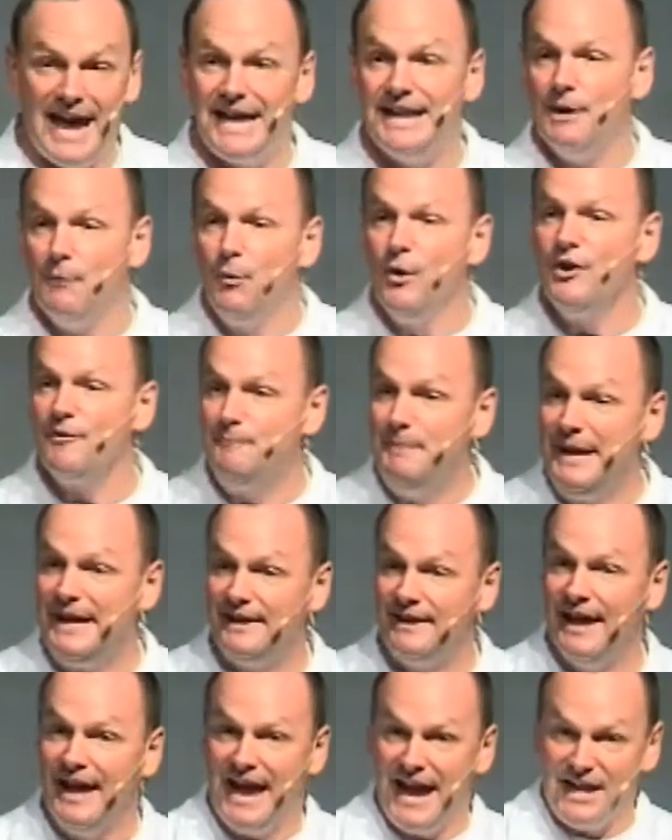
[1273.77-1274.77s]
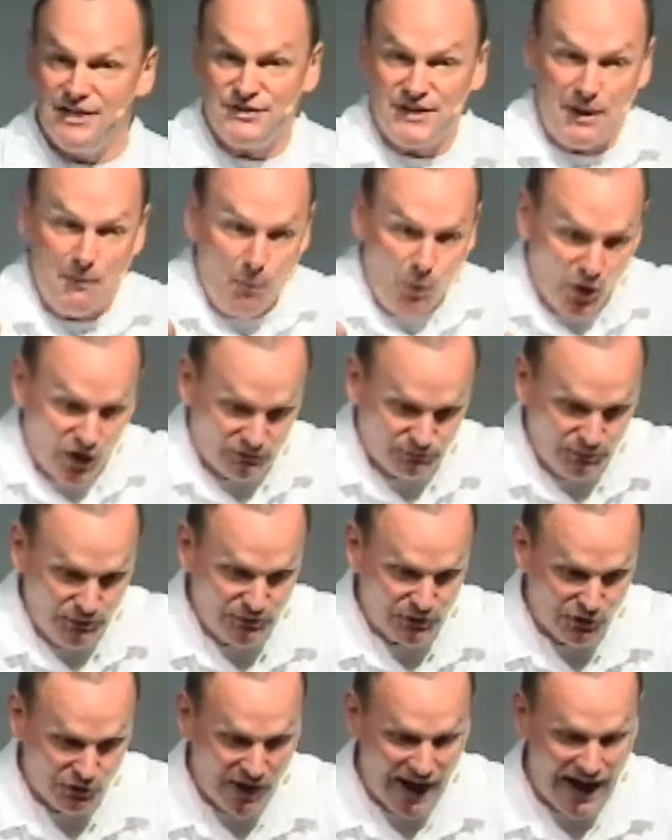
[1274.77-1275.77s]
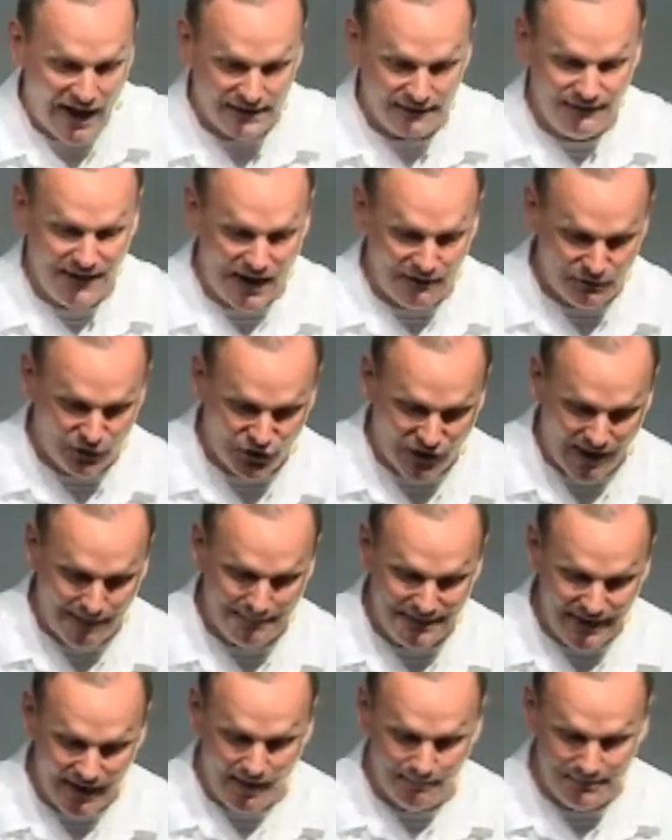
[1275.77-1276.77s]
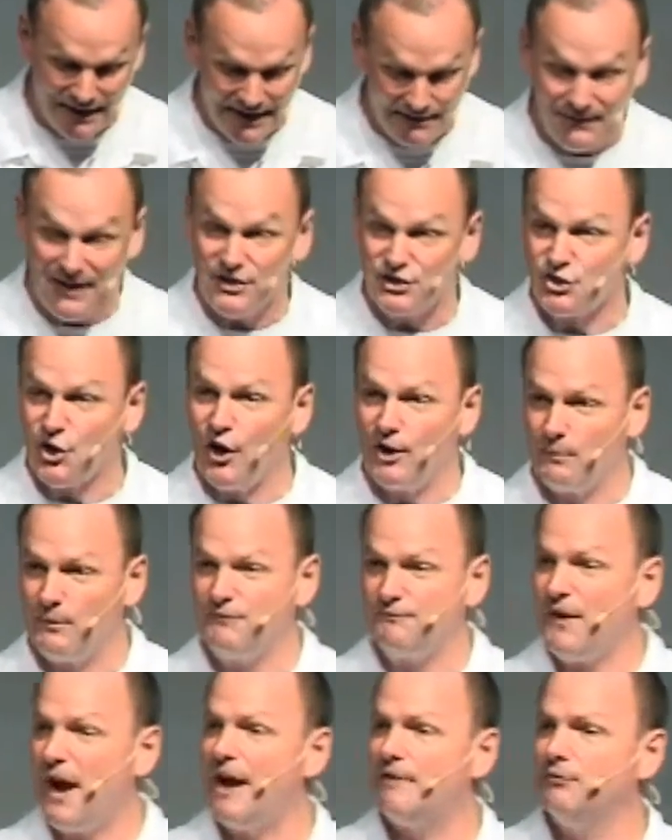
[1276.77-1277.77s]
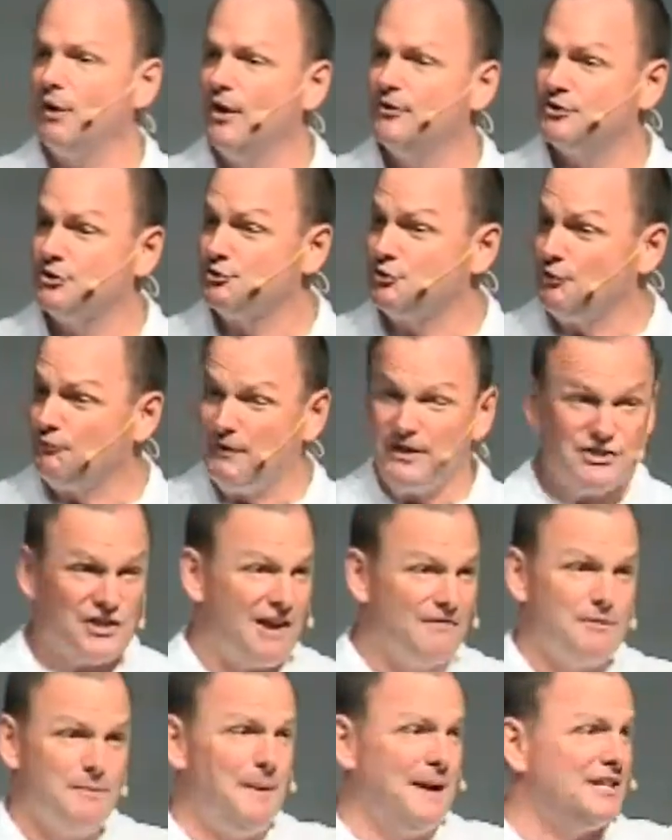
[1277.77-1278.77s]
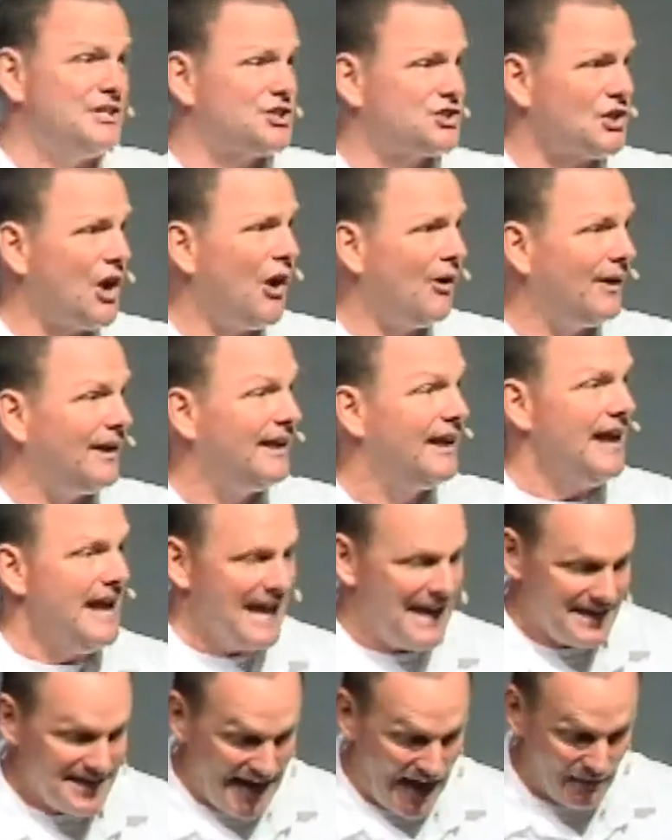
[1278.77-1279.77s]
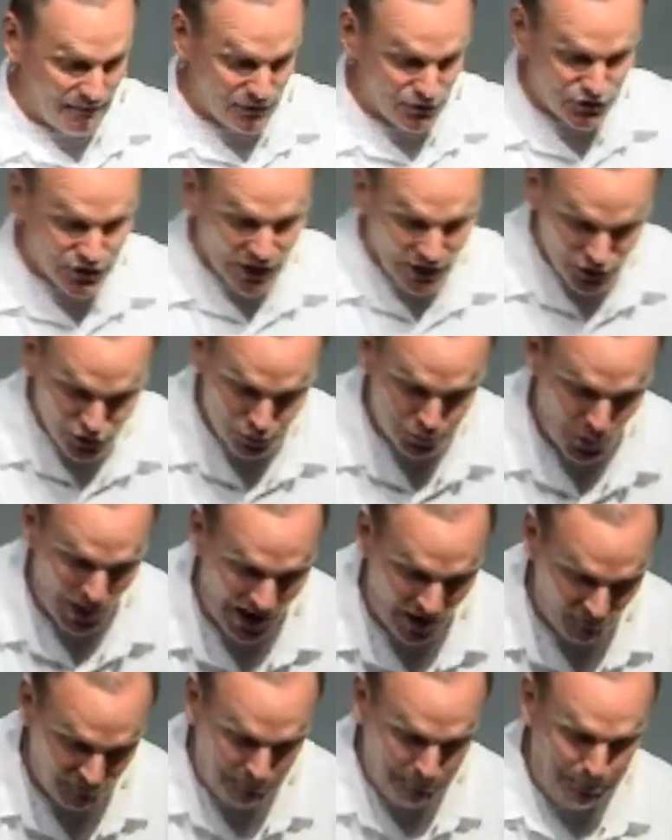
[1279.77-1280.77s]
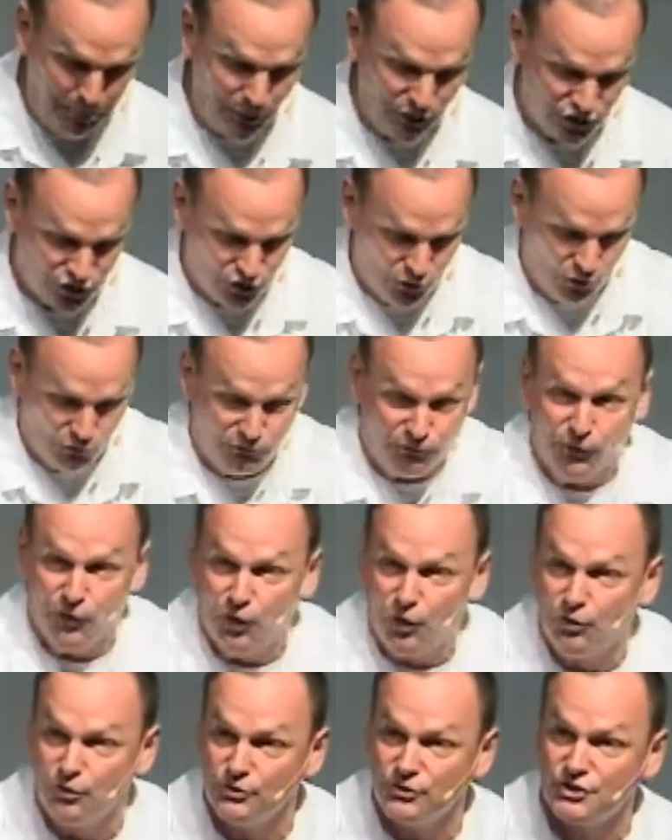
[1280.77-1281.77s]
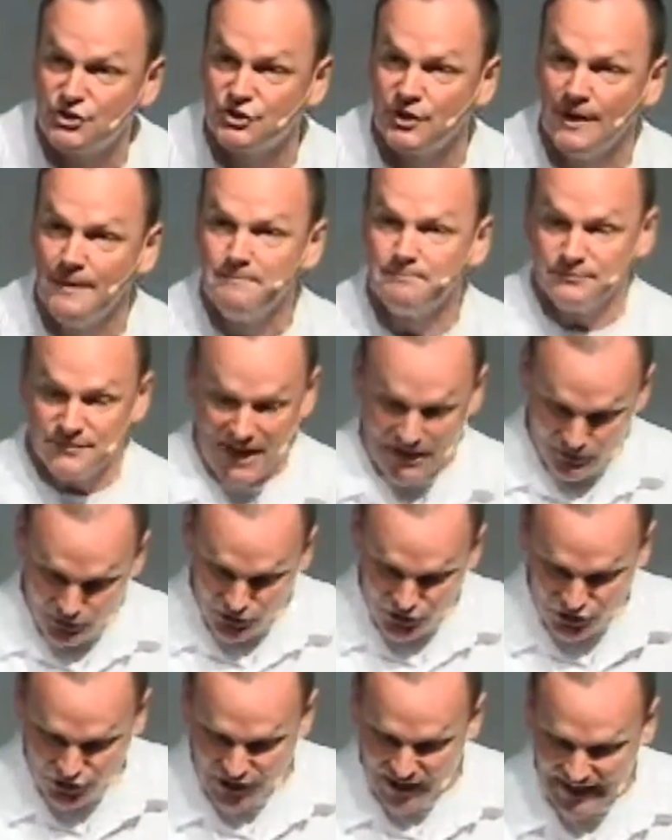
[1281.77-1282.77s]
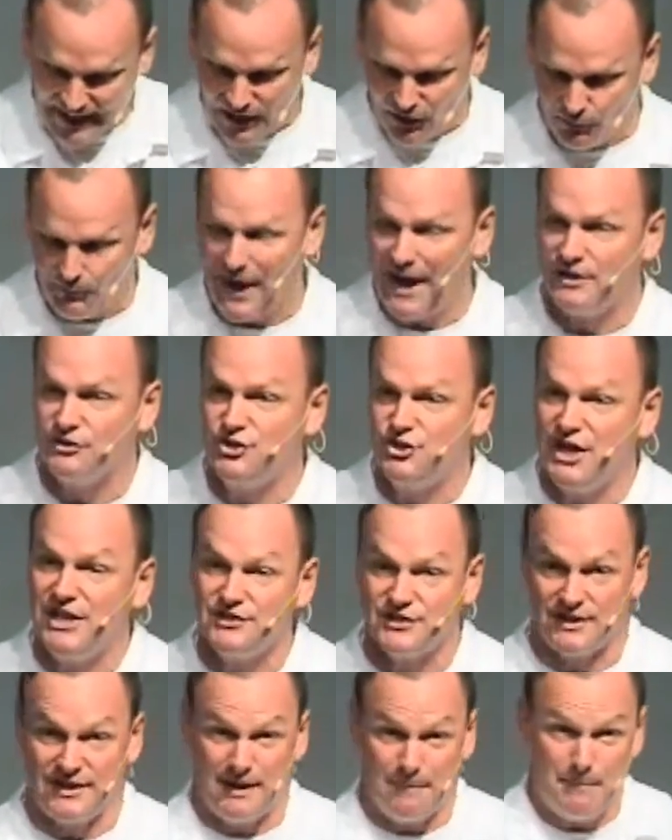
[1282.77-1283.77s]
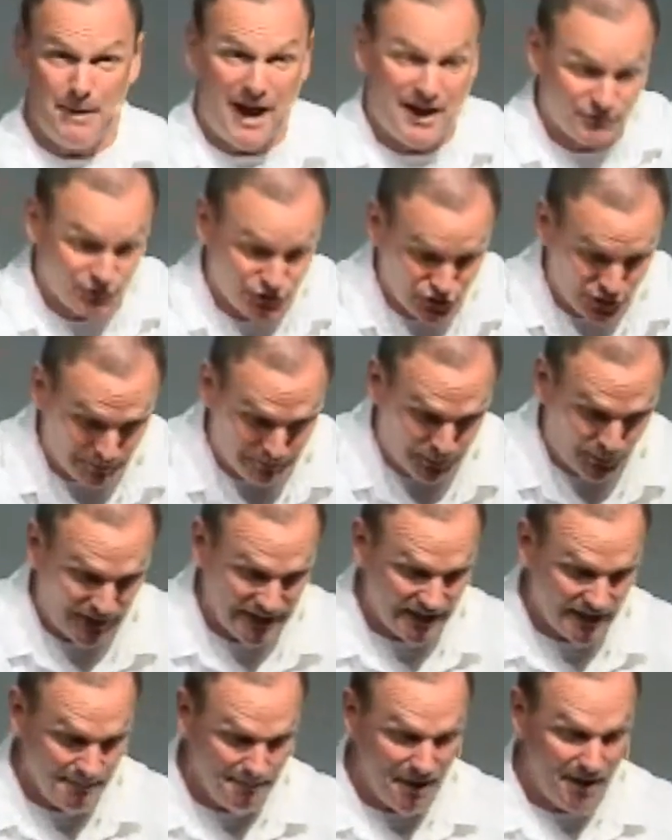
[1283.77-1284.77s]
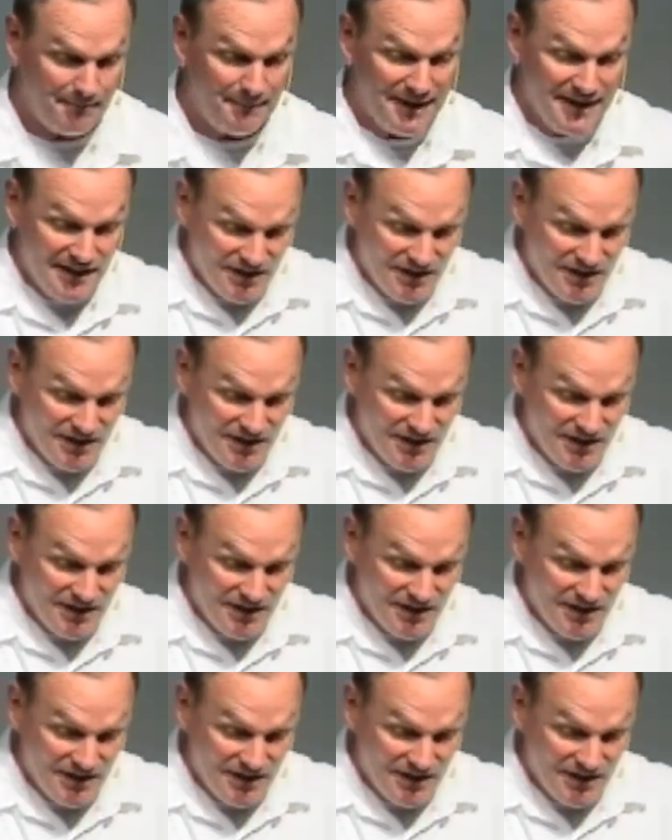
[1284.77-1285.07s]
and it would have been as they worked through the crowd, and now they're coming up. They started with five loaves and two fish. Everybody saw it. And now there's 12 bushelfuls that are sitting around Jesus, and the apostles are bringing them up,